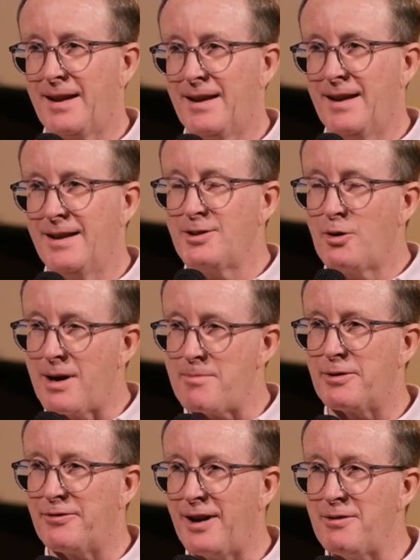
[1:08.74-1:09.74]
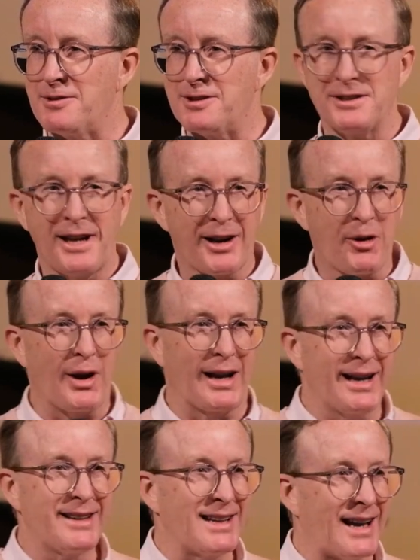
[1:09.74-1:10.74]
It's quite profound. I quite
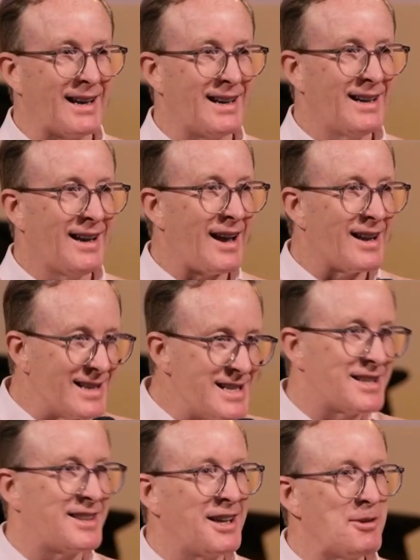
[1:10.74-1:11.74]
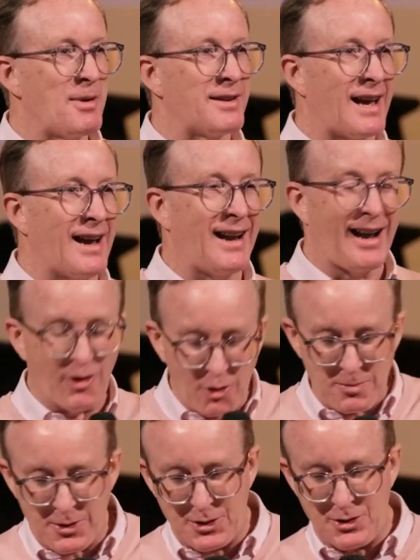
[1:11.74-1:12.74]
like that. I need to think about that. I hope
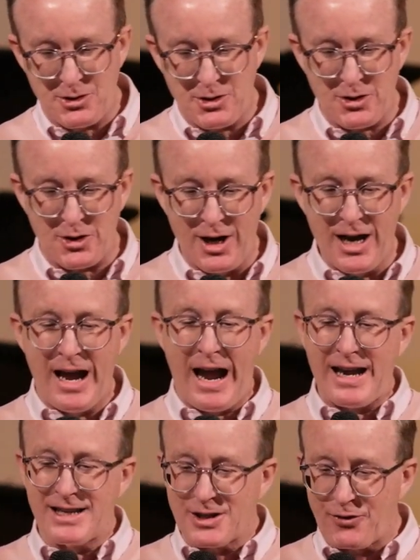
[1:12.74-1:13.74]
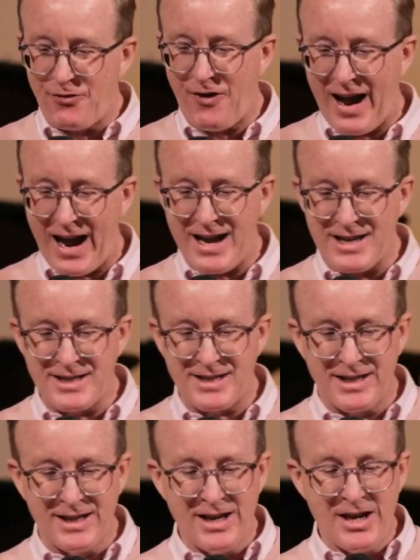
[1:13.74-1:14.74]
you do too. It defies
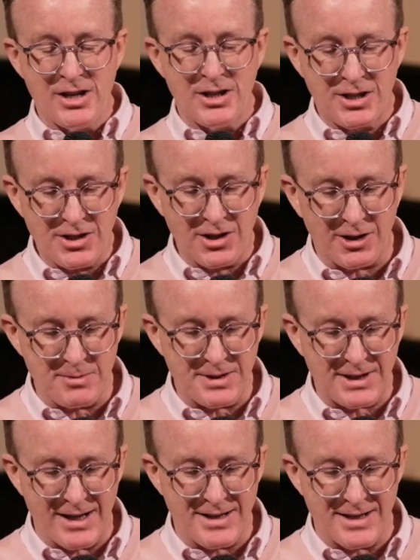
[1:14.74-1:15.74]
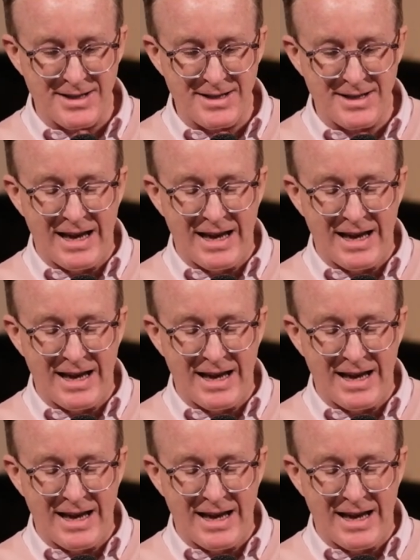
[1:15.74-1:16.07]
circumstances.